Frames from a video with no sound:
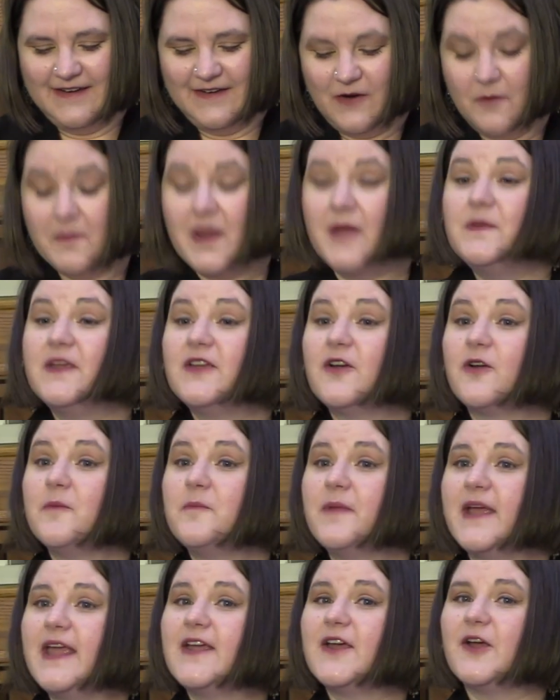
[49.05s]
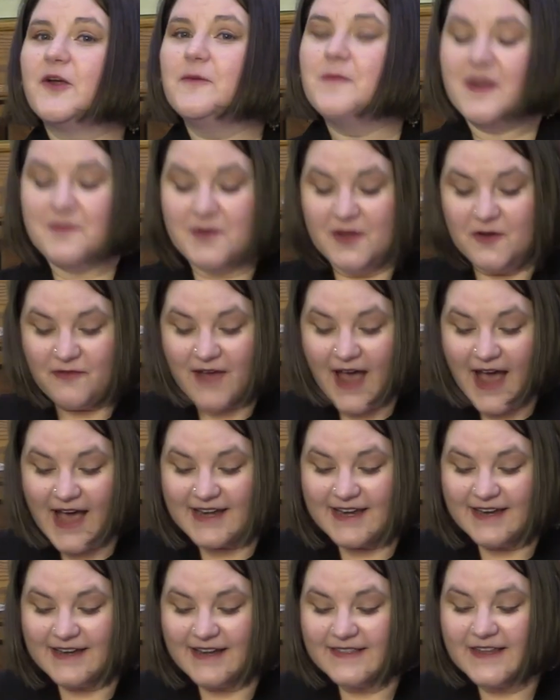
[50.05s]
Or maybe you're a baker, maybe you've
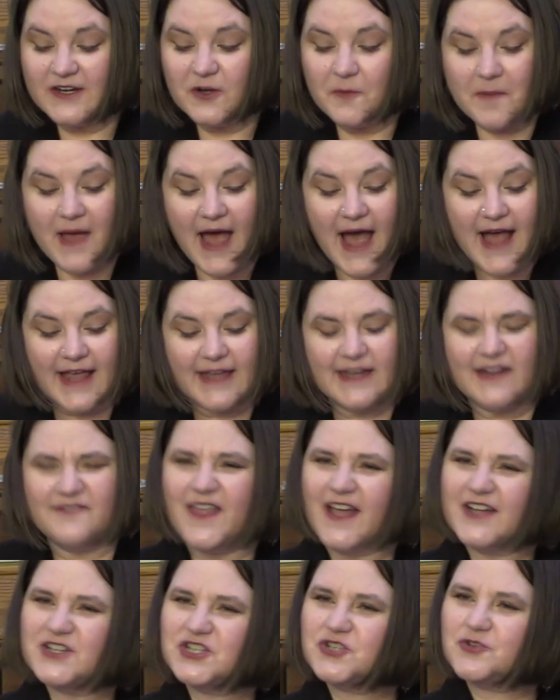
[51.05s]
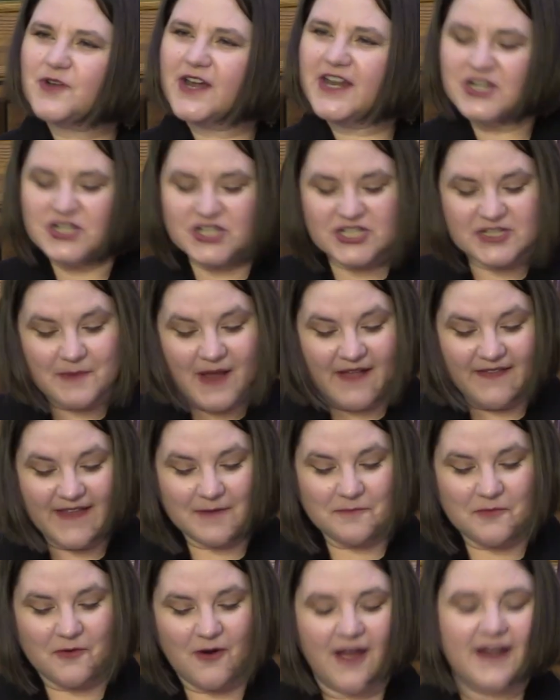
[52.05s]
added a little packet of that strange
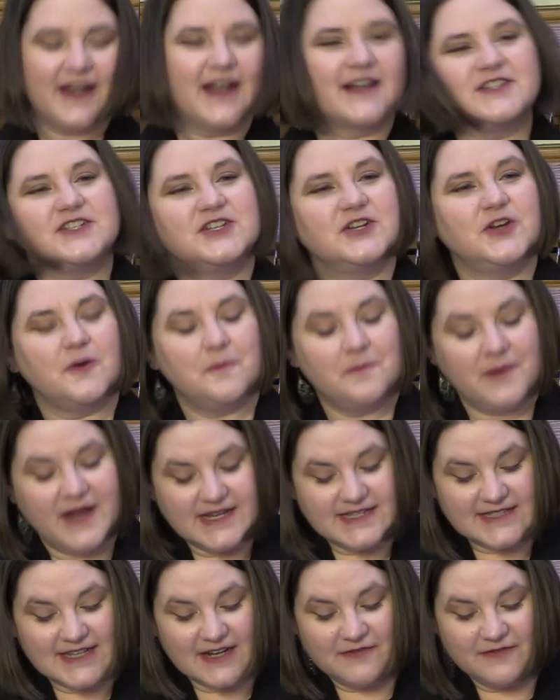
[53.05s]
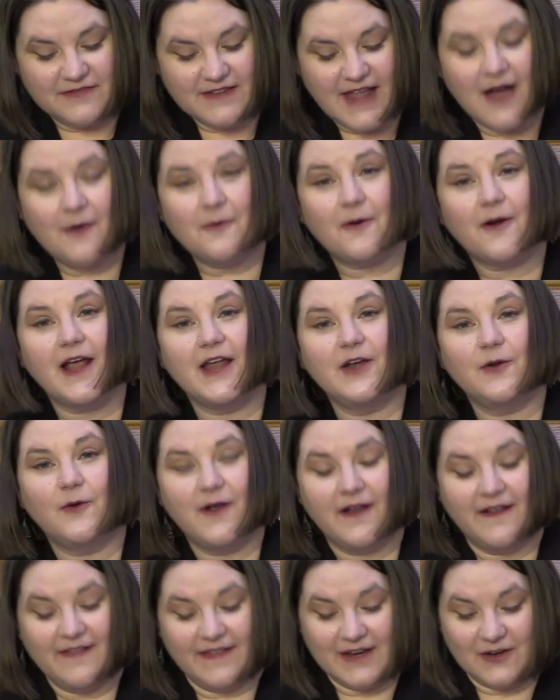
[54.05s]
smelling product to your basic flour and
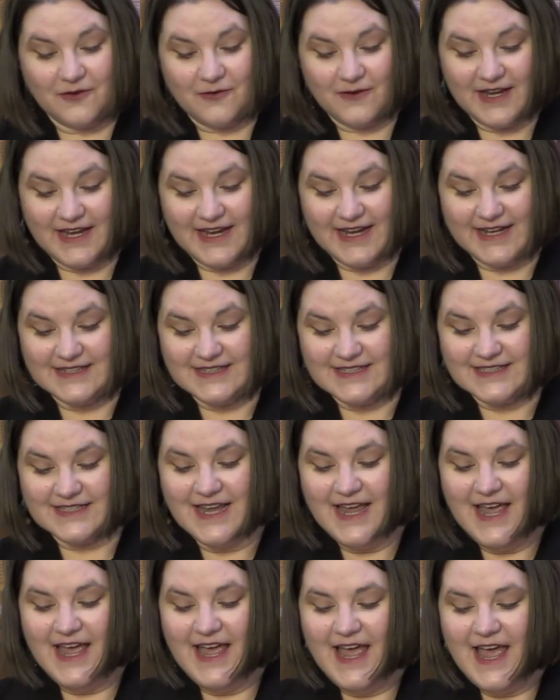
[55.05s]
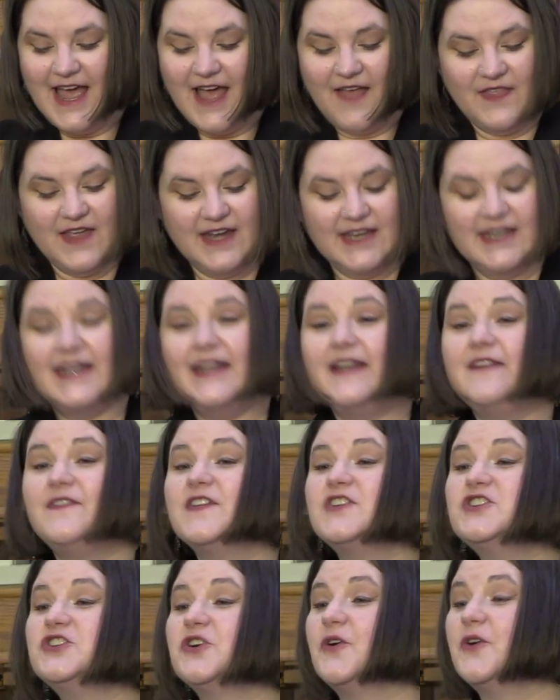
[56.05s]
oil ingredients and then knead
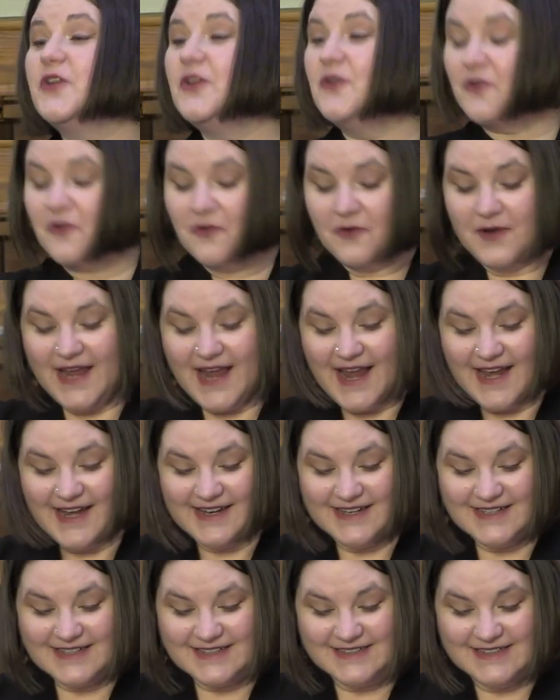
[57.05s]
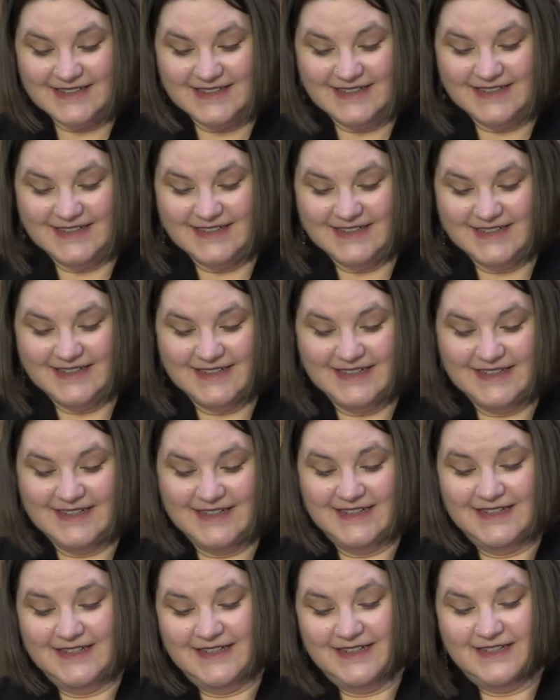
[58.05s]
the dough you created.
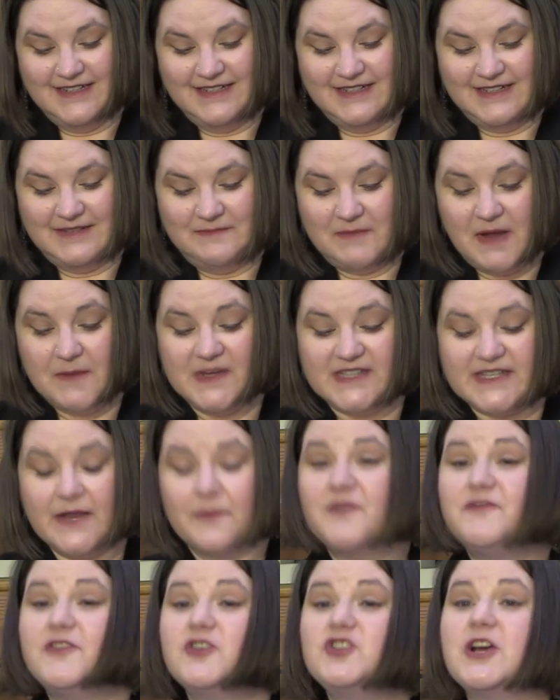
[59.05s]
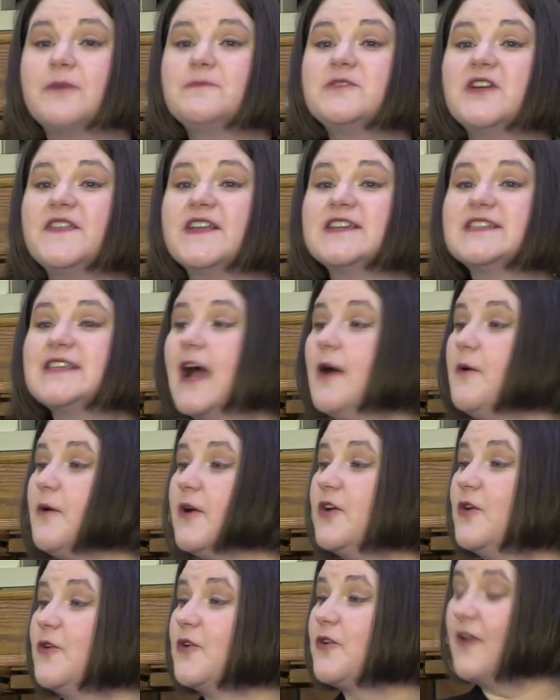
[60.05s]
Maybe some of you jumped on the
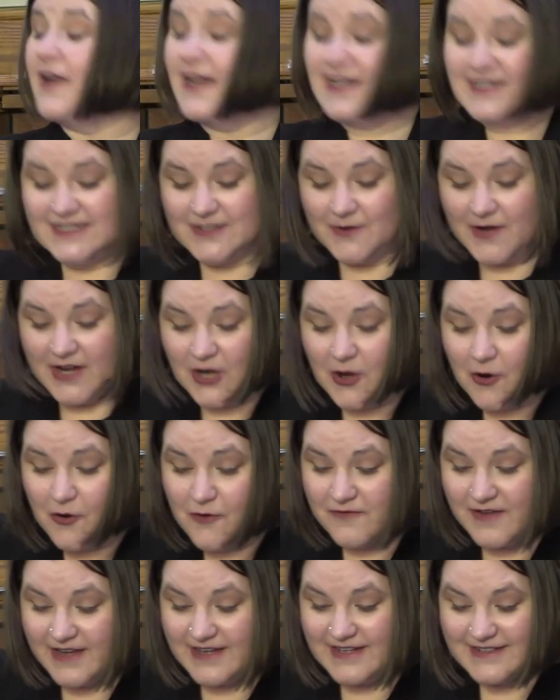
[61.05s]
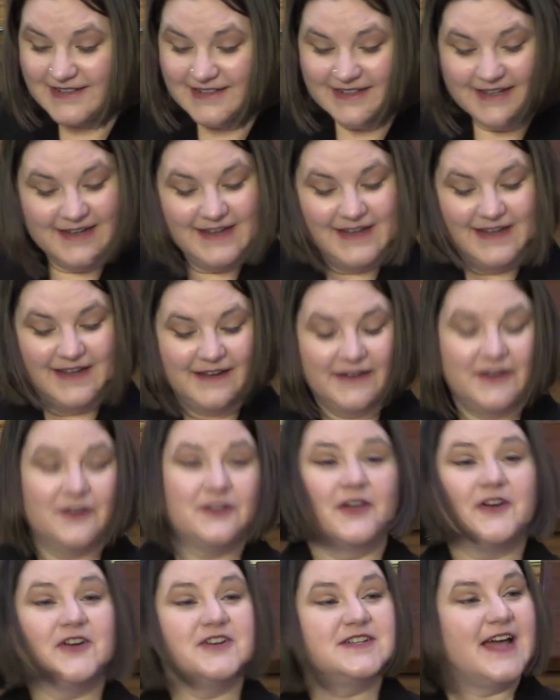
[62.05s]
sourdough craze during COVID. You
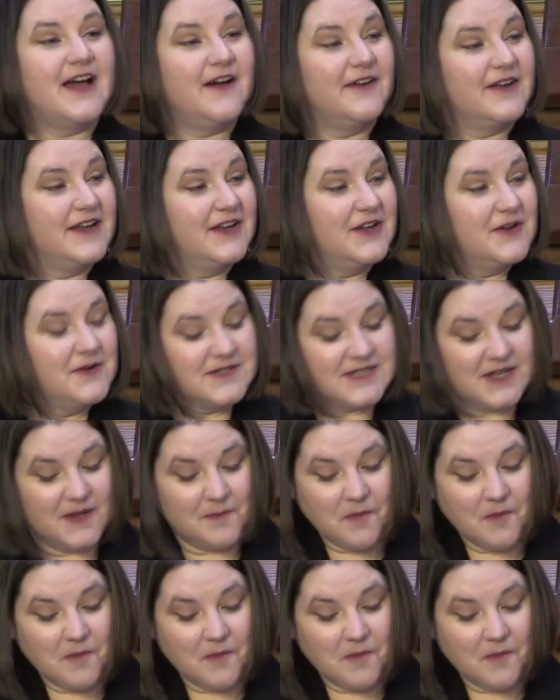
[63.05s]
learned how to use a